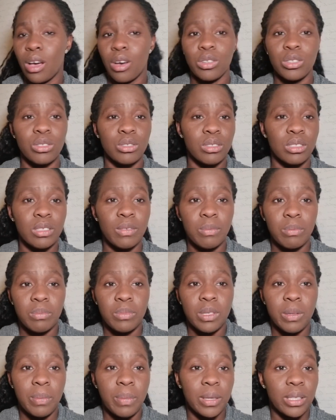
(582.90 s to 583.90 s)

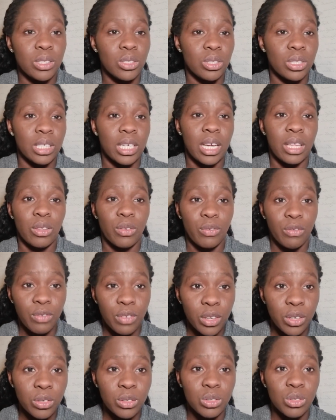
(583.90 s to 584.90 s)
depending on the kind of
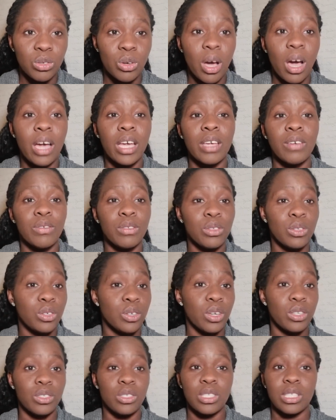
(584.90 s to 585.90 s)
field you are, even though
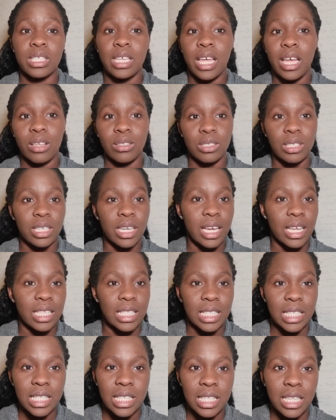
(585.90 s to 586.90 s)
you're just a healthcare
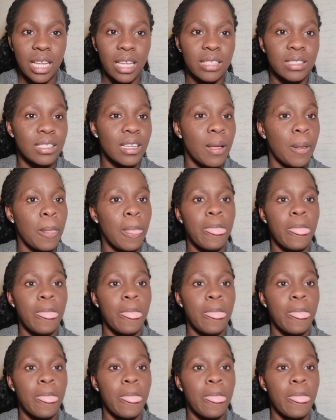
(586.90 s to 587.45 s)
assistant,